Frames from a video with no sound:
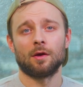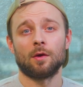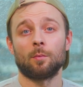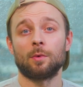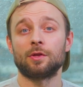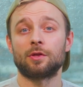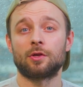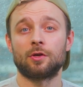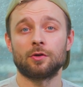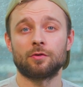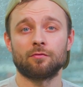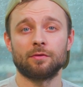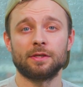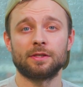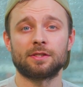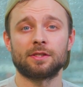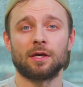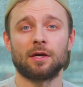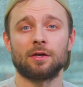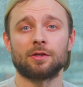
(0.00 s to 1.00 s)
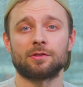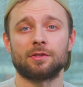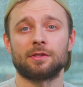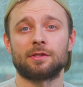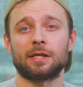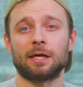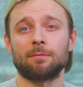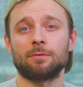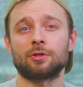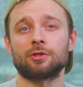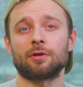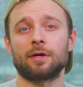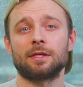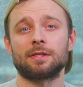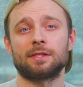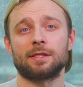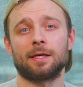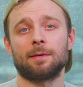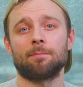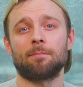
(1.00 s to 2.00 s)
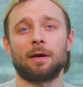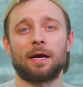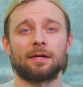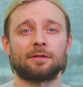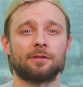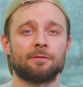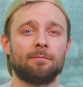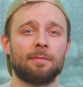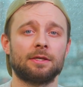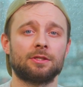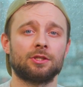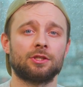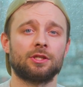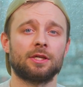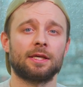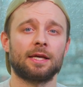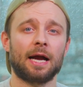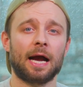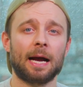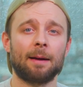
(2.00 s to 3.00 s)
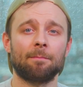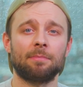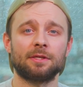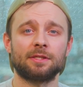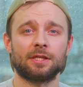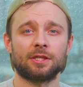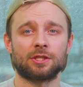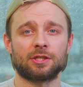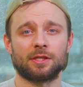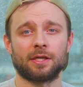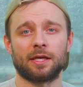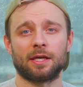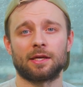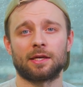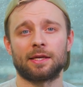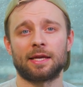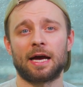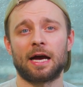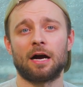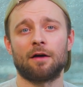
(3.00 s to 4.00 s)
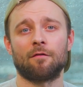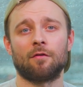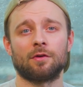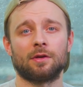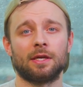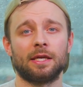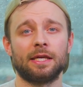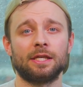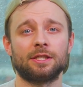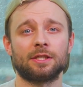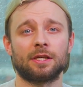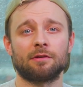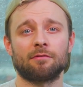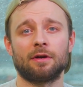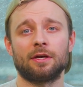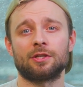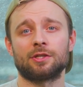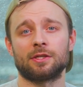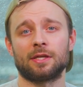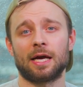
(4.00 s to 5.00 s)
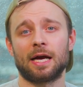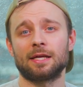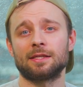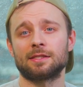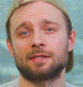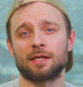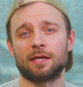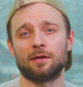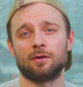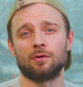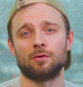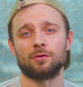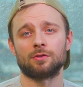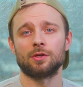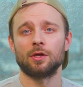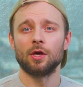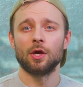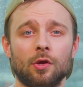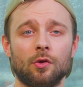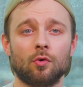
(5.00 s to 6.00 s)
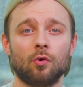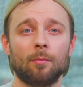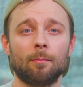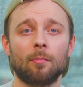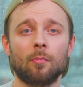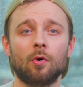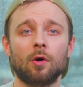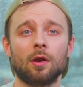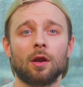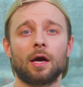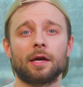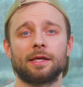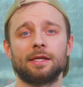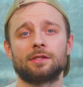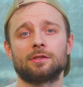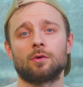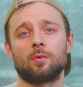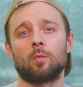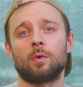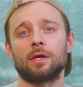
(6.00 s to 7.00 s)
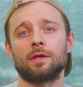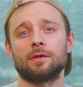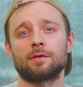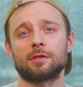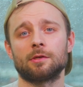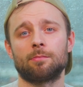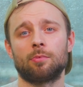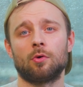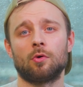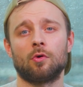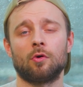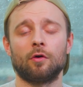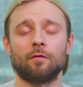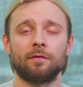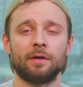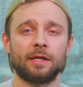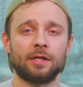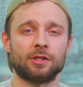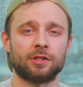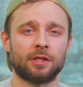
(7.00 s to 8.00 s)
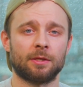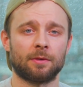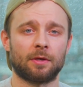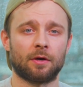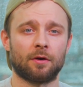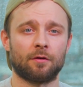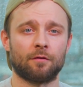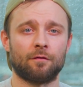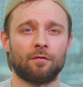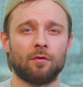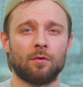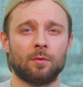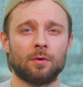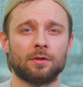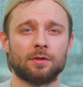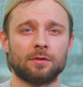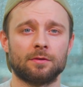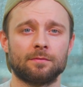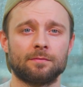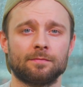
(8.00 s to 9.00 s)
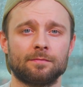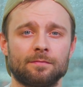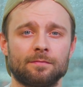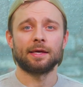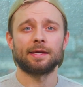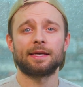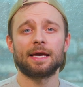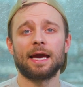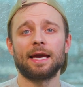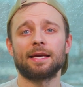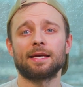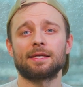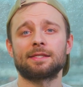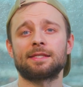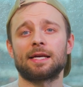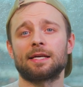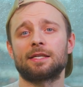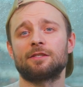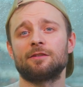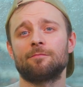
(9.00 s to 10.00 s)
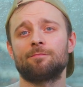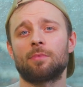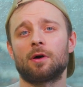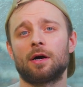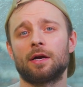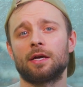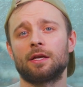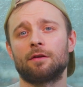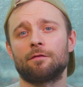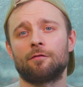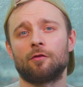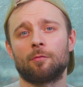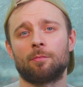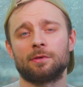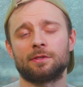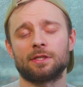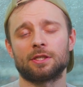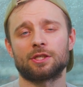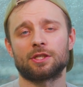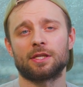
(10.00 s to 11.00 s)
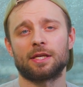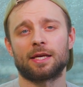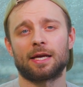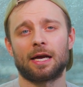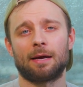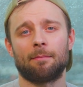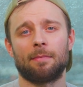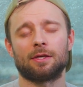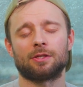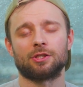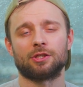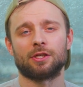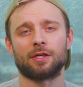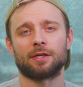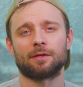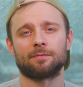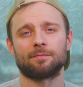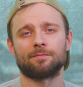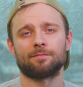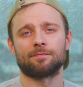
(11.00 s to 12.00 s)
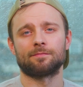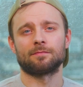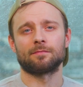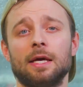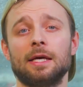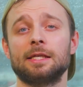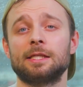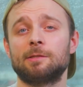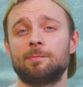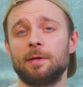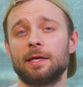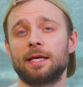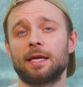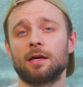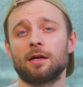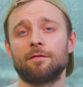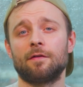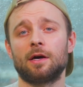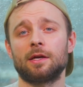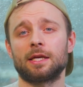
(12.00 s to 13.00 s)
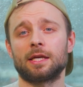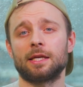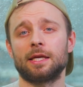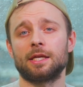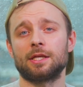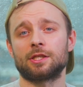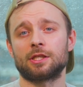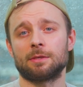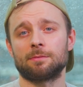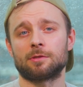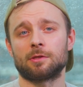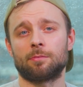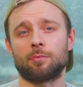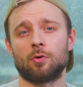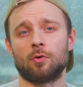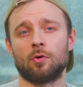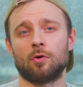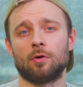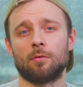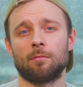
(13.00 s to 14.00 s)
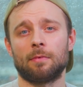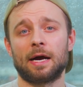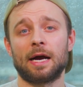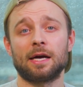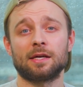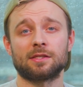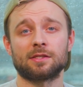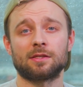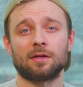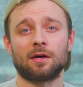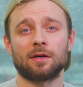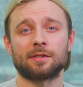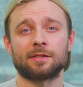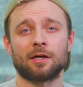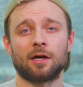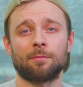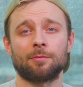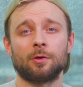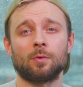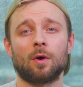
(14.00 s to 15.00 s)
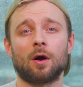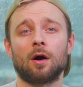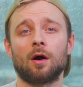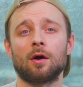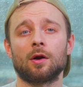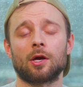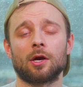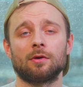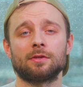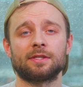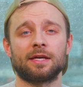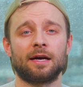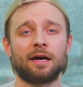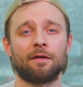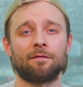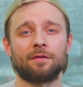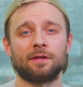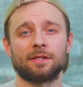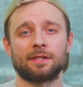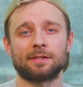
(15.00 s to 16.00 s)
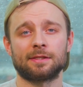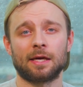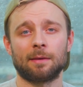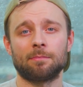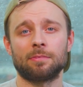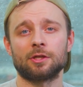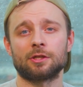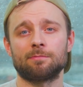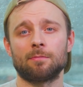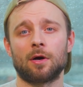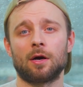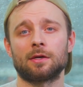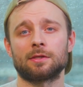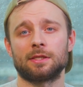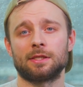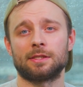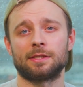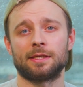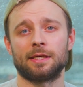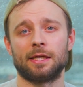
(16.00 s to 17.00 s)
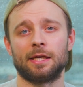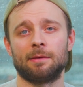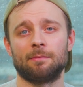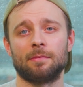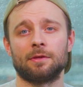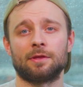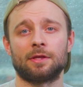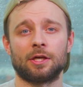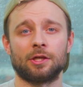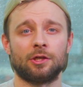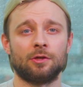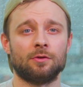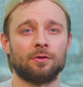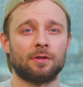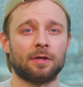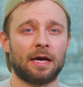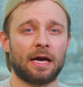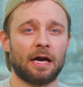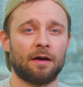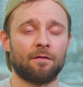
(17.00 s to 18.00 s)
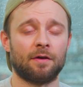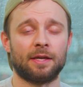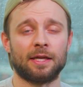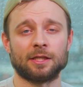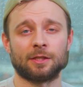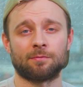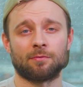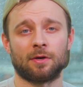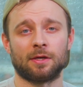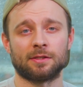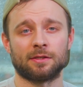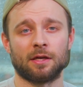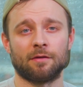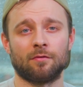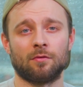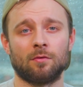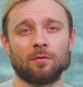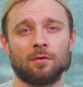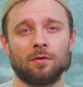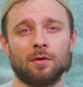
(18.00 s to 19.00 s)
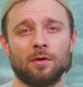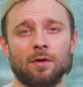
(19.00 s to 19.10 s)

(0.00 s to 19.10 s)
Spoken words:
With good research that demonstrates the impact of messaging and positioning can have on lead generation and sales, you are more likely to win the support of leadership going forward. Getting executive buy-in for your positioning and messaging. Speaking of earning leadership support, at a startup, you aren't going to have the established marketing team that you'd have at an enterprise level.